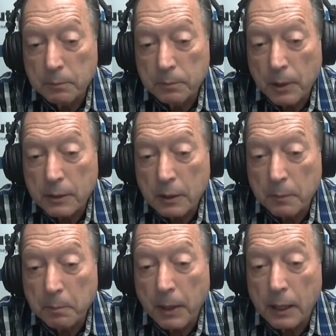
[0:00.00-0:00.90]

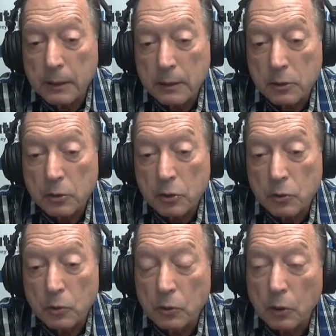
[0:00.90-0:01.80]
President Biden's
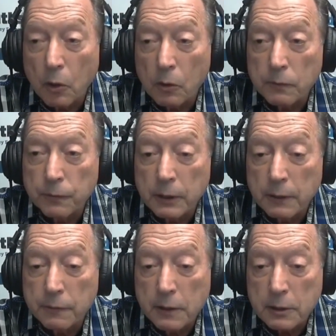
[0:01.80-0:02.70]
student loan
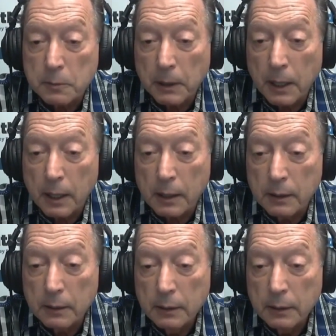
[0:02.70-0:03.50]
forgiveness plan,